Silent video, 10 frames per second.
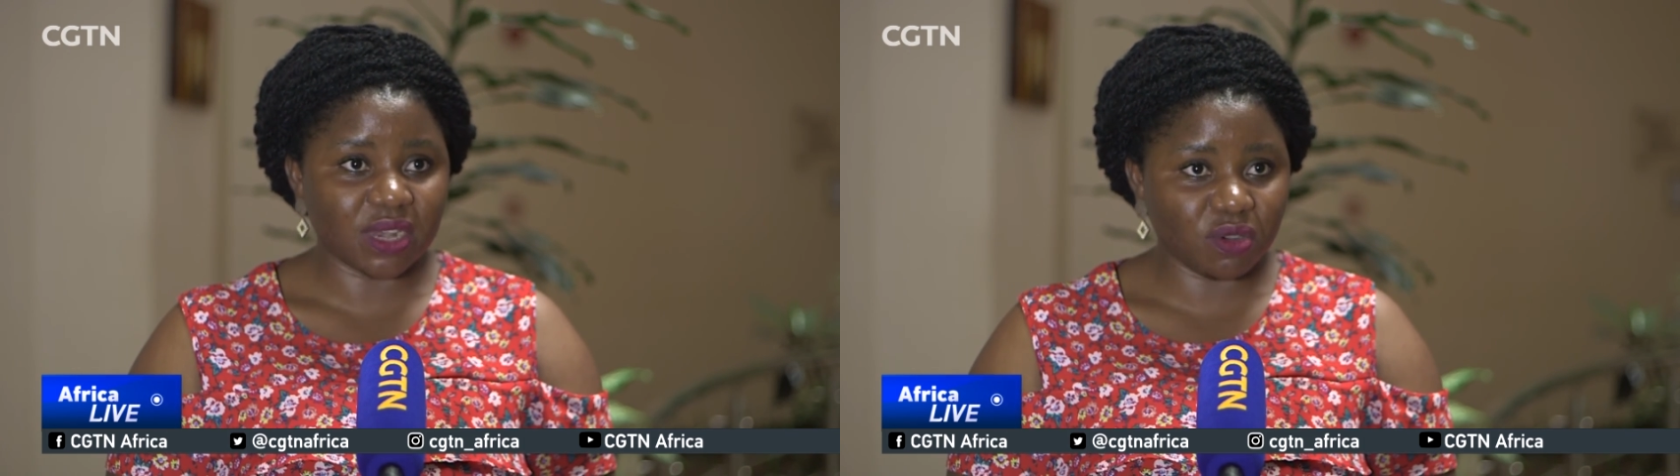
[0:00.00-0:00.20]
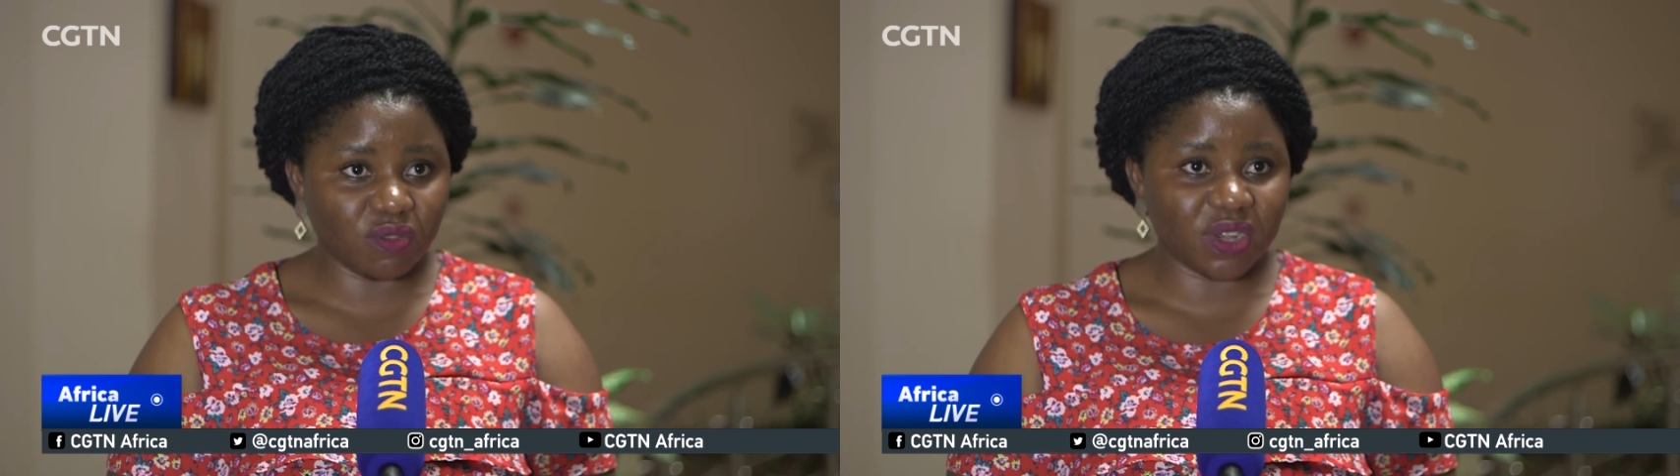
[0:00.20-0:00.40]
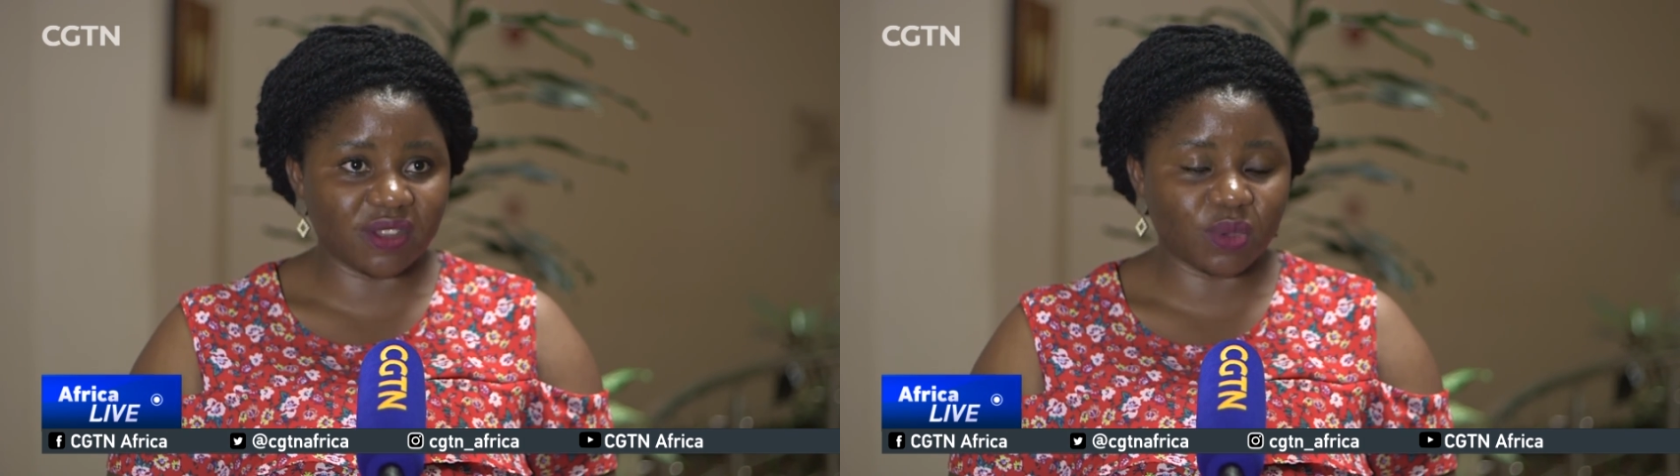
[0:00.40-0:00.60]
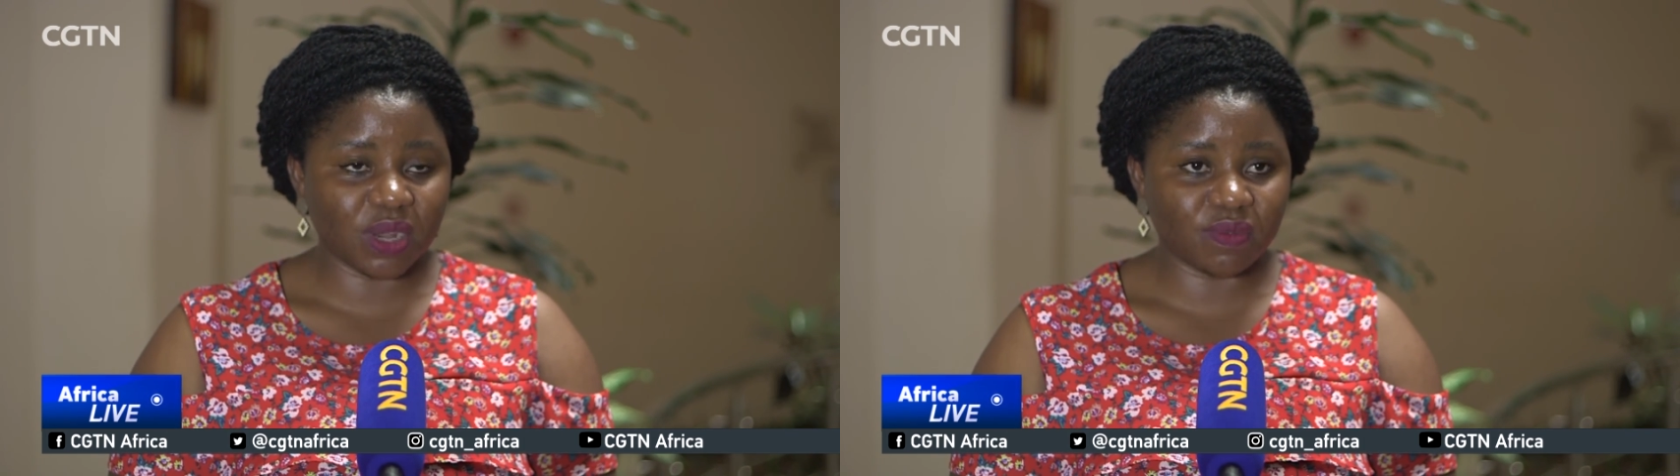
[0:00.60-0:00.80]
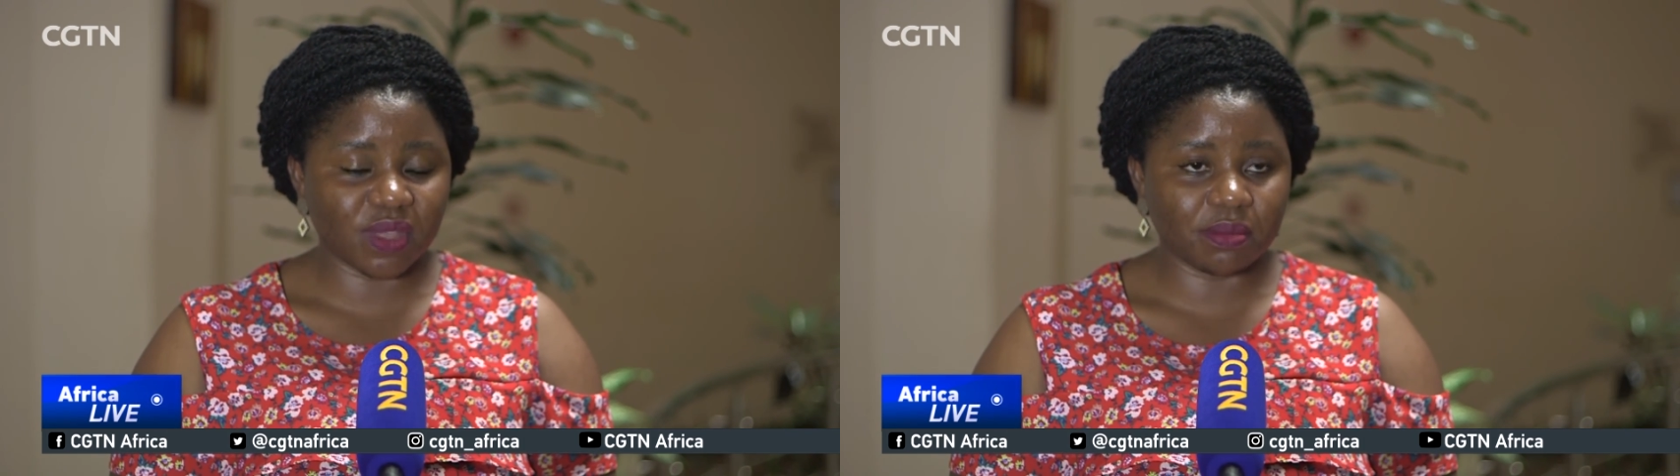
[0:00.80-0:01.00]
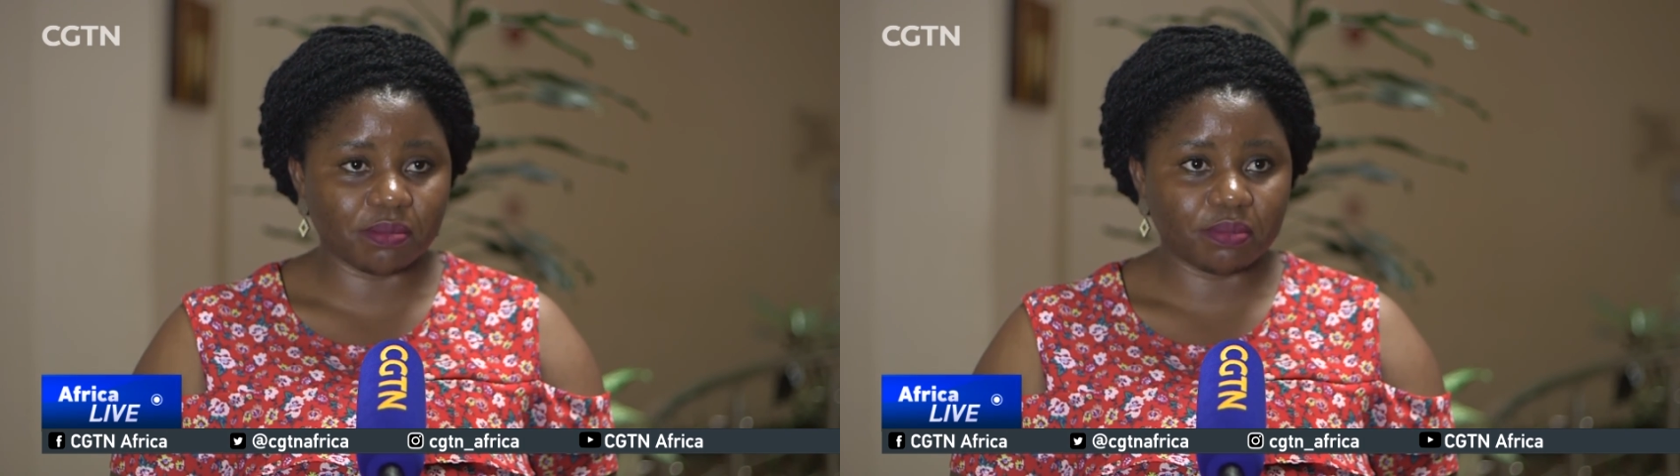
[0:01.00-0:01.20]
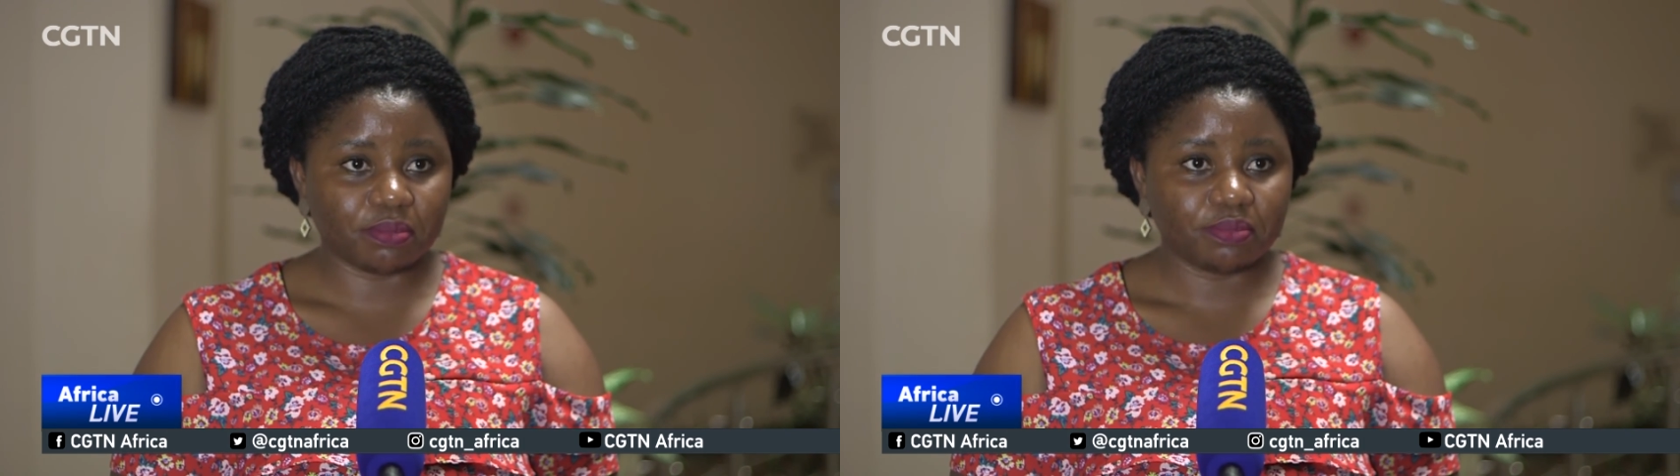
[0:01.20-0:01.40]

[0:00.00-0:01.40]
and COVID is one of them.